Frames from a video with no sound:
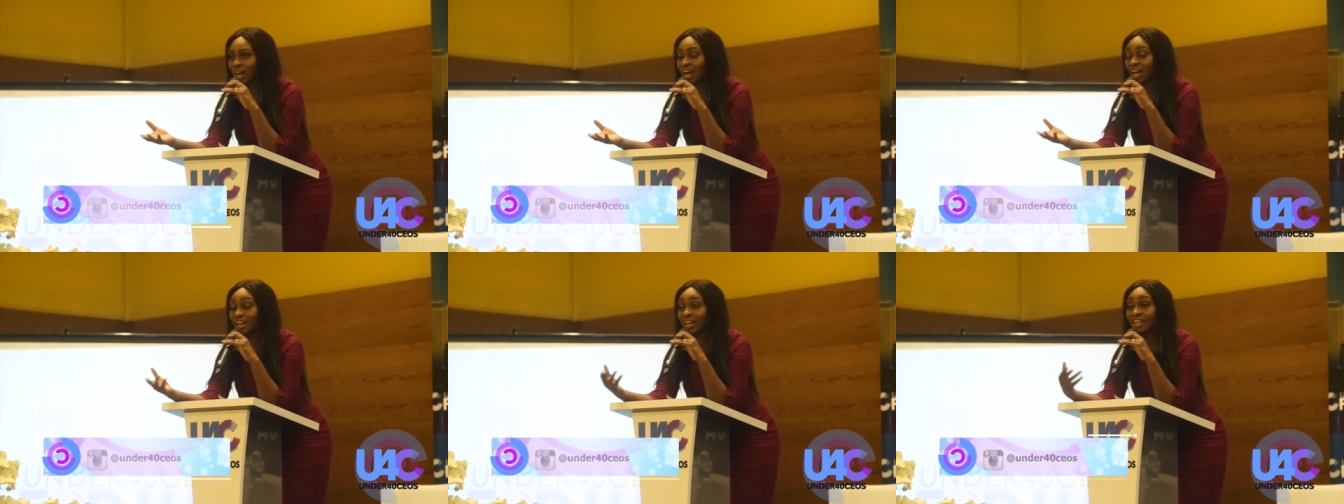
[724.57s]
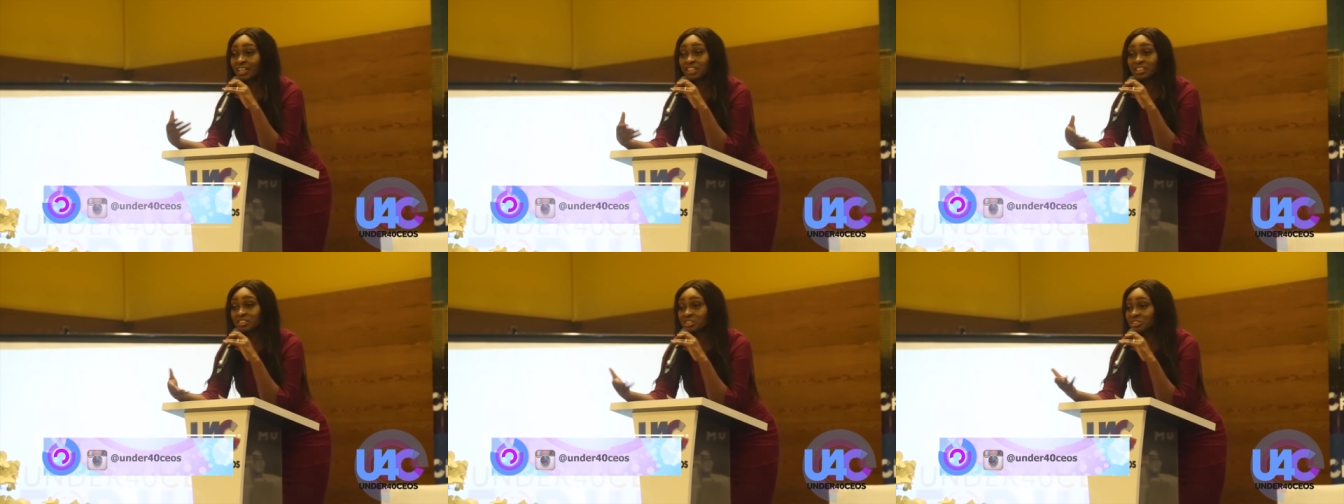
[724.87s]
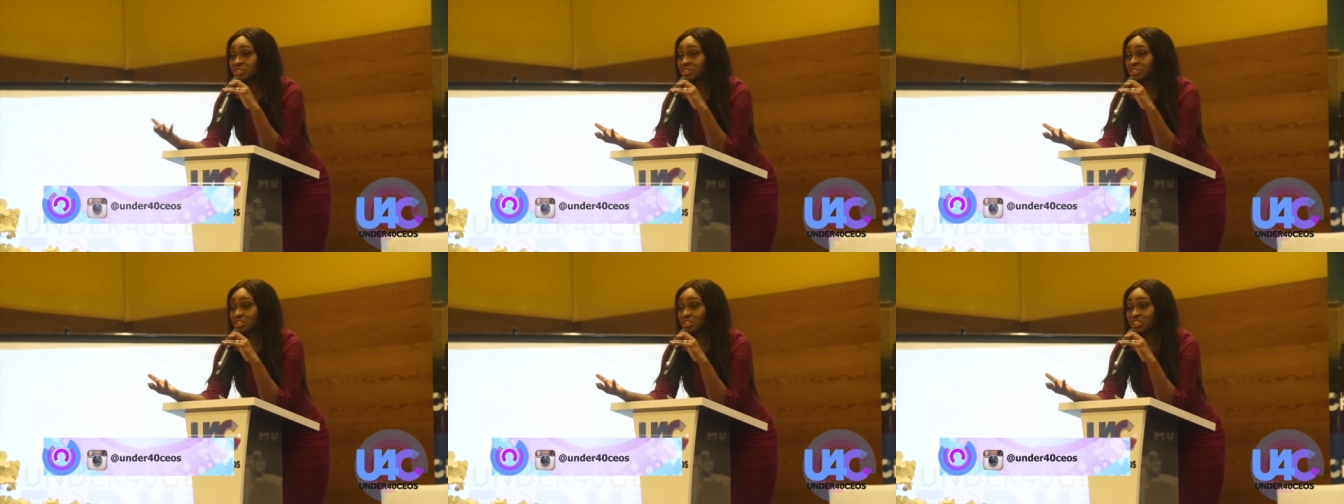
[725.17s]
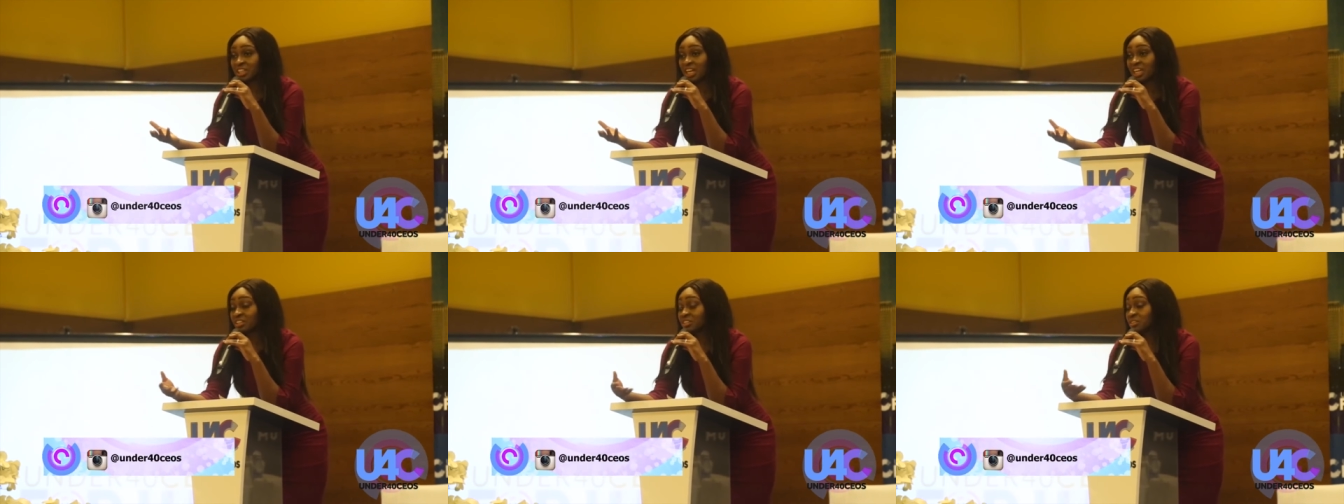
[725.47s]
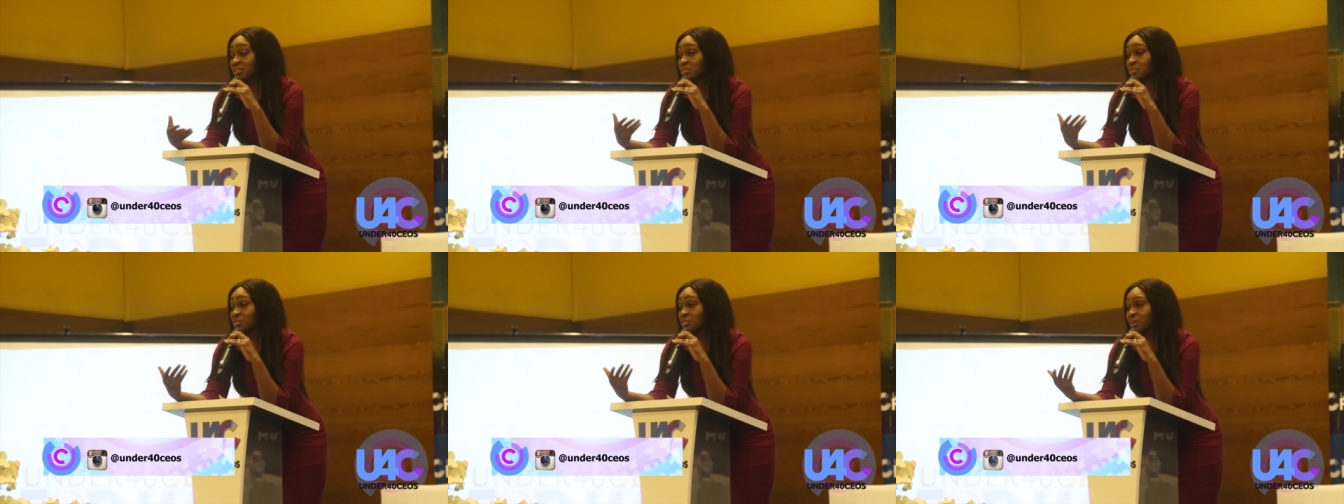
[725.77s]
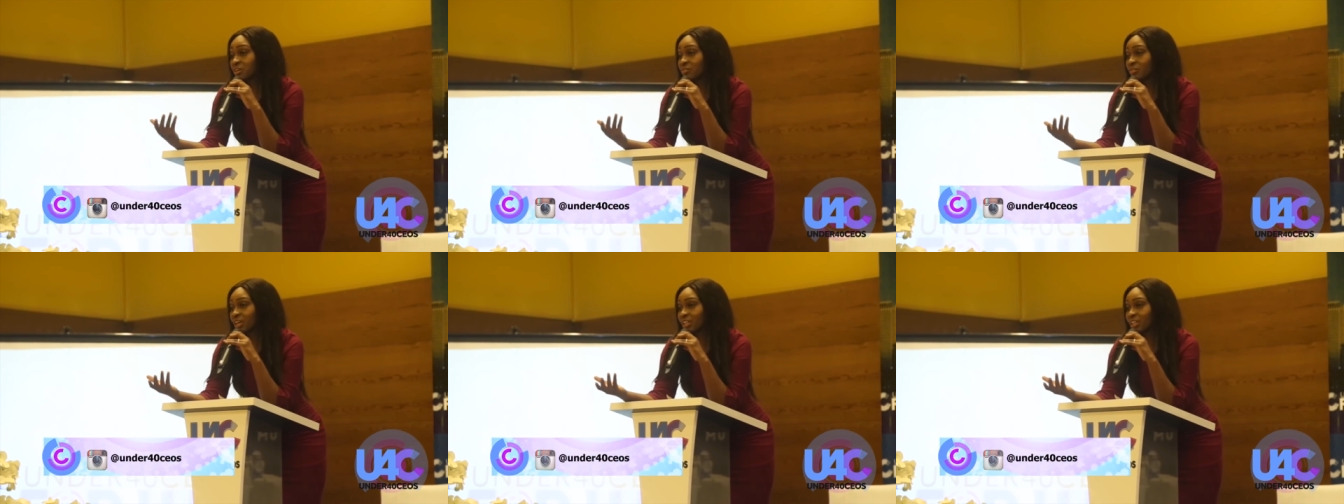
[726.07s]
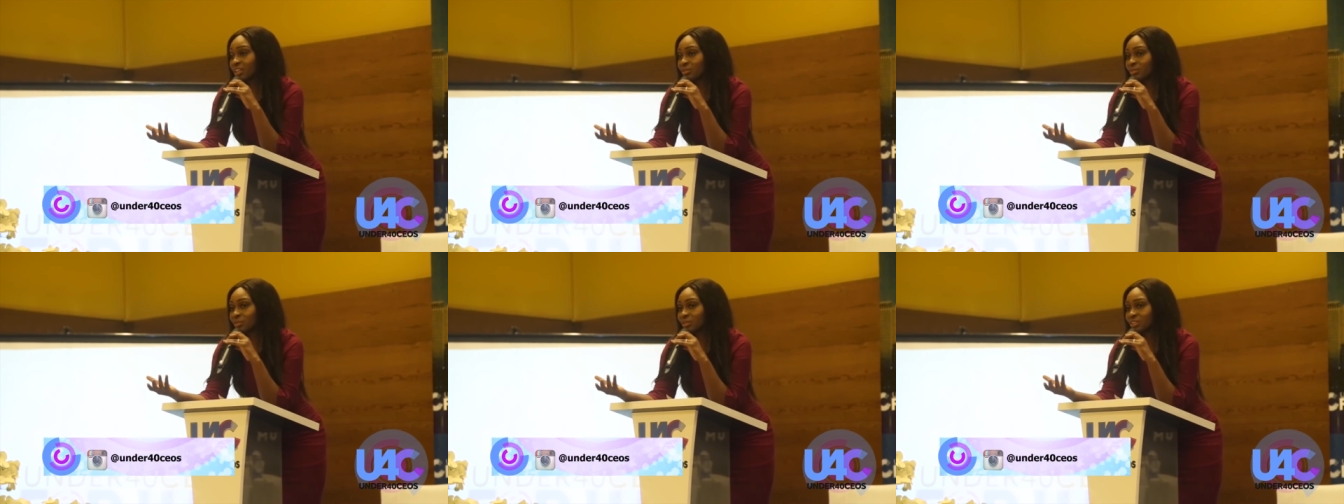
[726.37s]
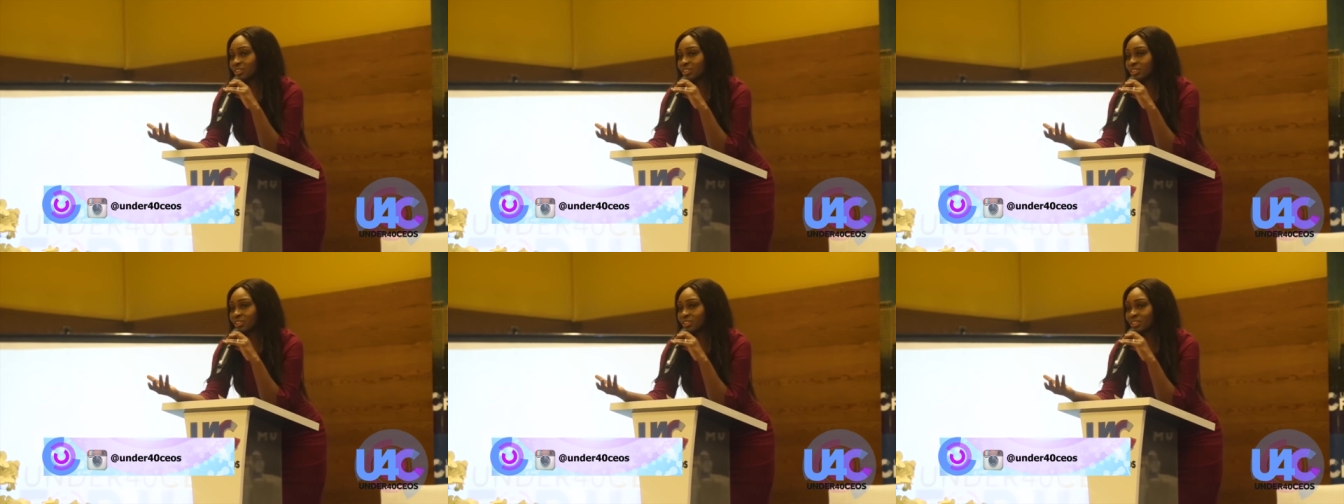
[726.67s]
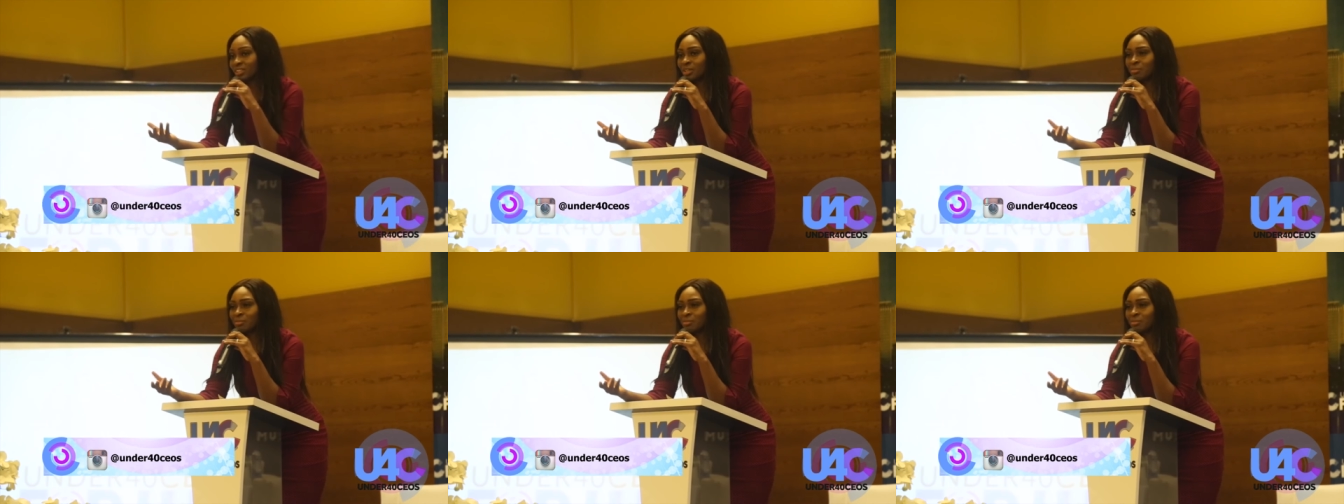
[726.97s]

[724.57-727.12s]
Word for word: and I introduced her. I didn't know who her father was.